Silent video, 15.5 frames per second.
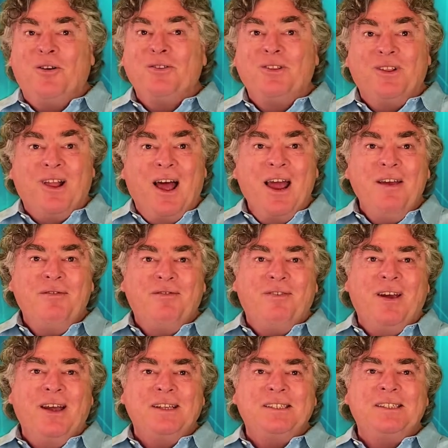life
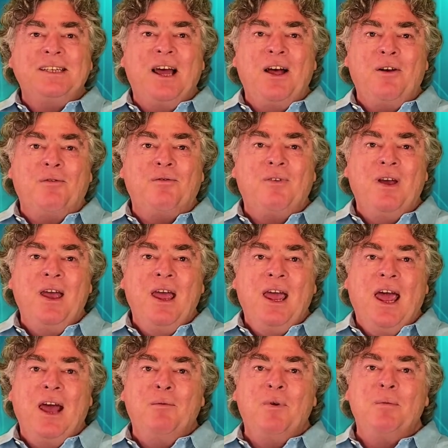itself,
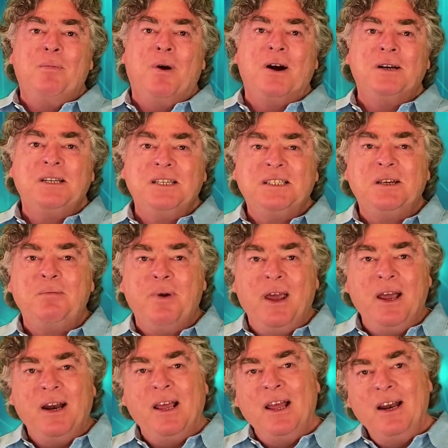and we
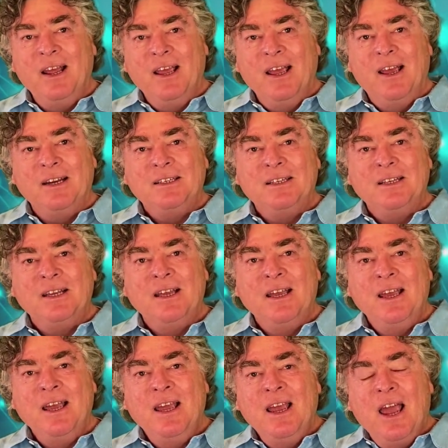participate in it.
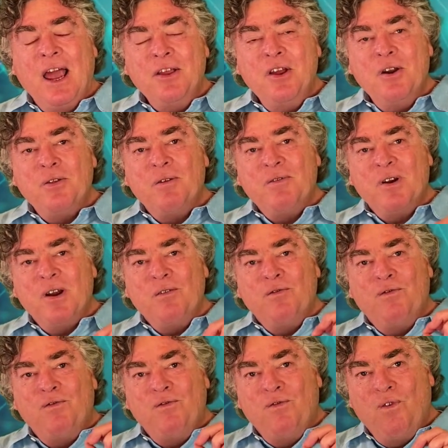And the very
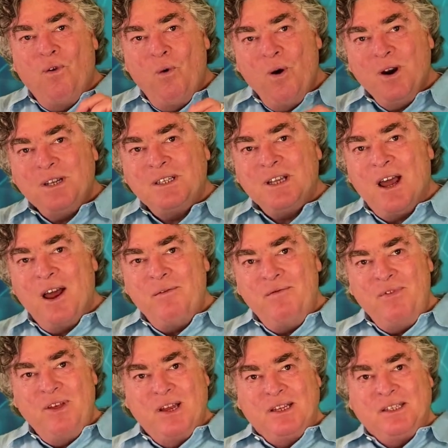force
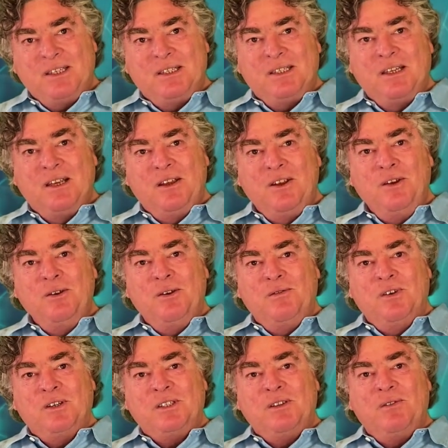of this
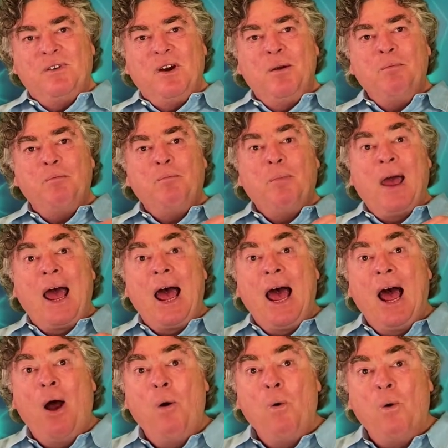universe, the very
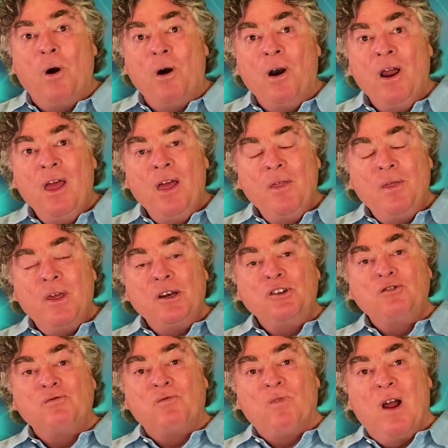power that
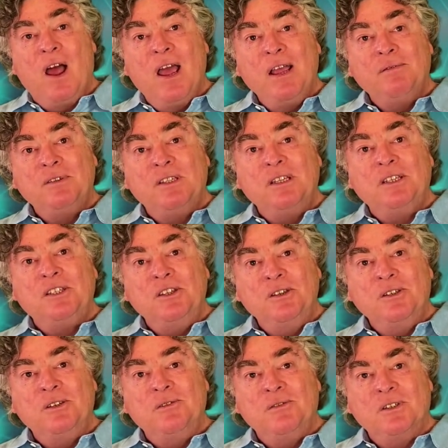drives this
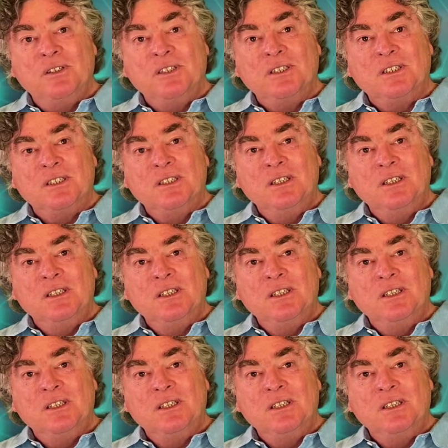universe,